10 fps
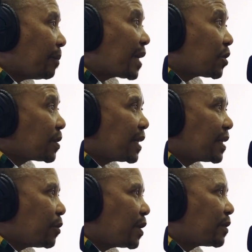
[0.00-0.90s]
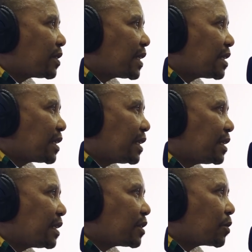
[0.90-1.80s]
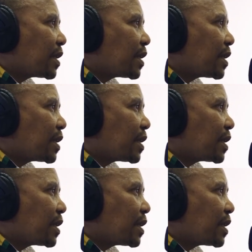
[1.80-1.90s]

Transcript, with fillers: make sure that they work with traditional leaders.